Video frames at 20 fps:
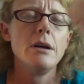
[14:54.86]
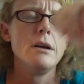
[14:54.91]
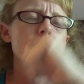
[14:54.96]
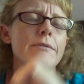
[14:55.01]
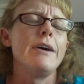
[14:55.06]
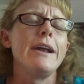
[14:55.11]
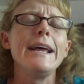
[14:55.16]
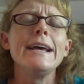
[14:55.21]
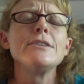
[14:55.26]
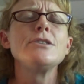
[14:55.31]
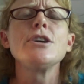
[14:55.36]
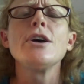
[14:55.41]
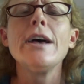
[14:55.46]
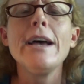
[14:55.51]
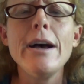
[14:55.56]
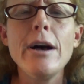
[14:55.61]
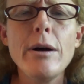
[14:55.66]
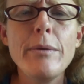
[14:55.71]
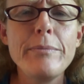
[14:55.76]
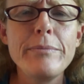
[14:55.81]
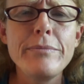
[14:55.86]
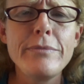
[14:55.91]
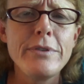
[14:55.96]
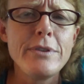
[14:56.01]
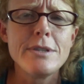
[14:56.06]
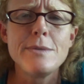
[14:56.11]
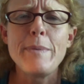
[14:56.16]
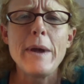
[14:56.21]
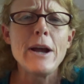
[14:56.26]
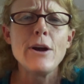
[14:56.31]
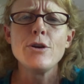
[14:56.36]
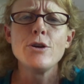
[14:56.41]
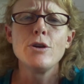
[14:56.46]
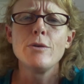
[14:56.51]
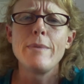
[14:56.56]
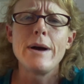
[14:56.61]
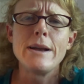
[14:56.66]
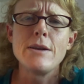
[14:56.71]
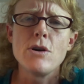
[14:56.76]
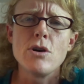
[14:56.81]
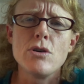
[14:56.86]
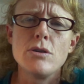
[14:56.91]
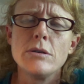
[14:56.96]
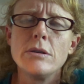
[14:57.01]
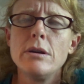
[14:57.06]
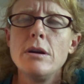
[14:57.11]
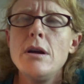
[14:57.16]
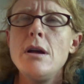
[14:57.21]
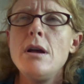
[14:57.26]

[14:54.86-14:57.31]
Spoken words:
Financial help to spay or neuter my dog.